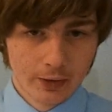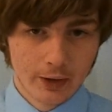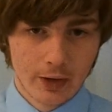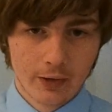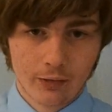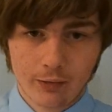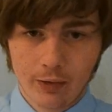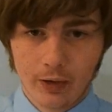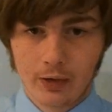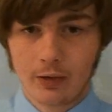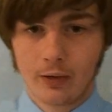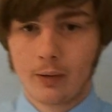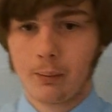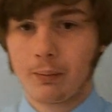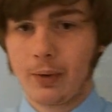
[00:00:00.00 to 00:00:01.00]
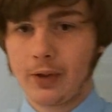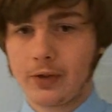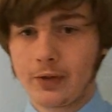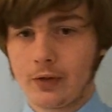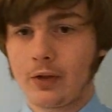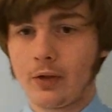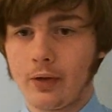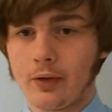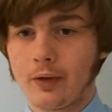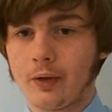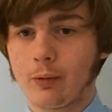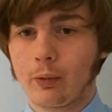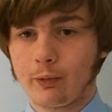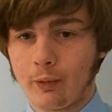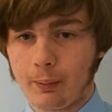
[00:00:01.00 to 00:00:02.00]
and then basically
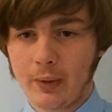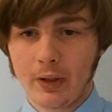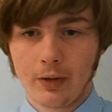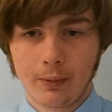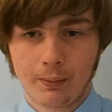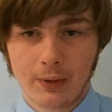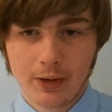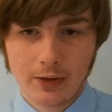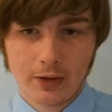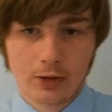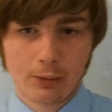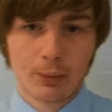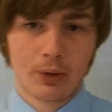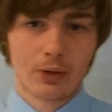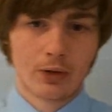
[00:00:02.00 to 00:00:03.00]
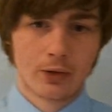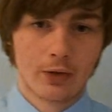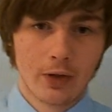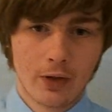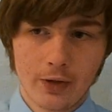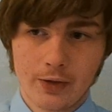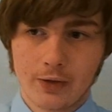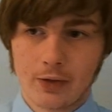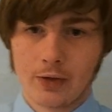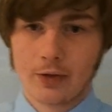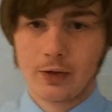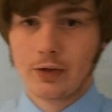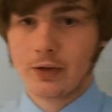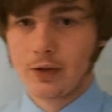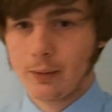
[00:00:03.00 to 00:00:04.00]
what the PC speaker does is
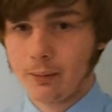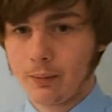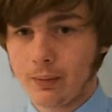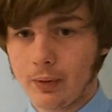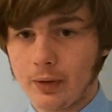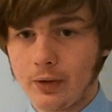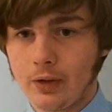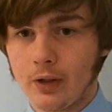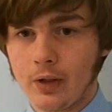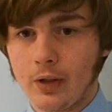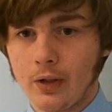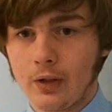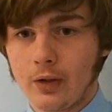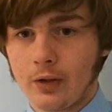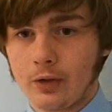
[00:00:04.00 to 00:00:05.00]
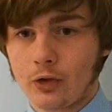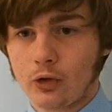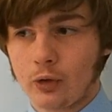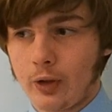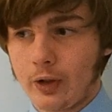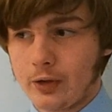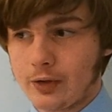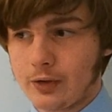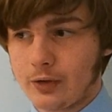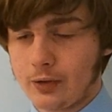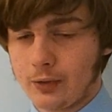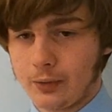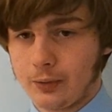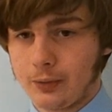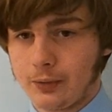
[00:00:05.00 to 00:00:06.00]
it simply tries
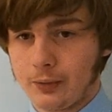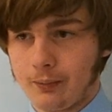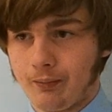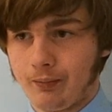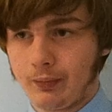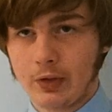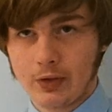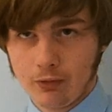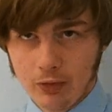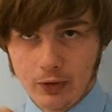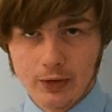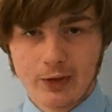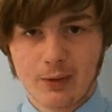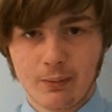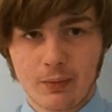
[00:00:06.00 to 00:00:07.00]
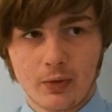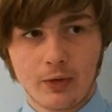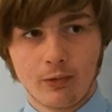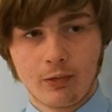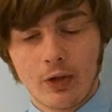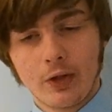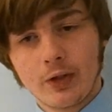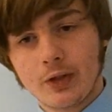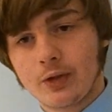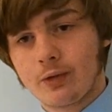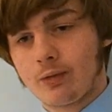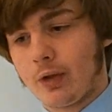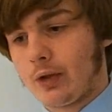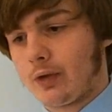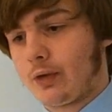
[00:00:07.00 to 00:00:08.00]
to, it's a very simple device
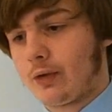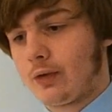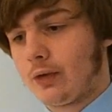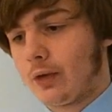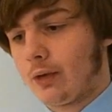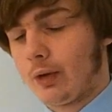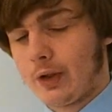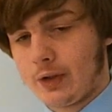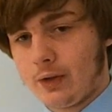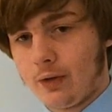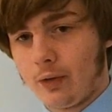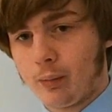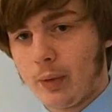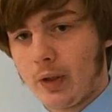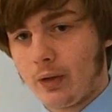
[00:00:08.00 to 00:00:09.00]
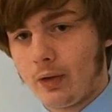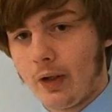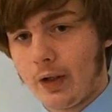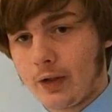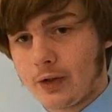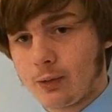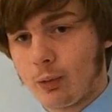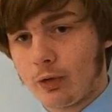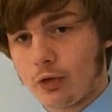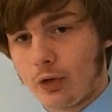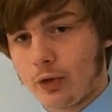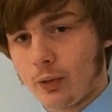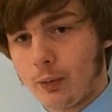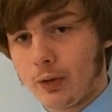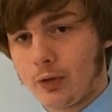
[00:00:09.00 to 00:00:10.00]
that, has little metal legs which are
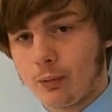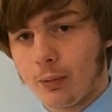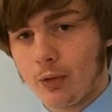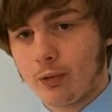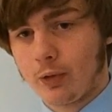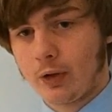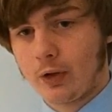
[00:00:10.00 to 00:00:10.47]
going to move at a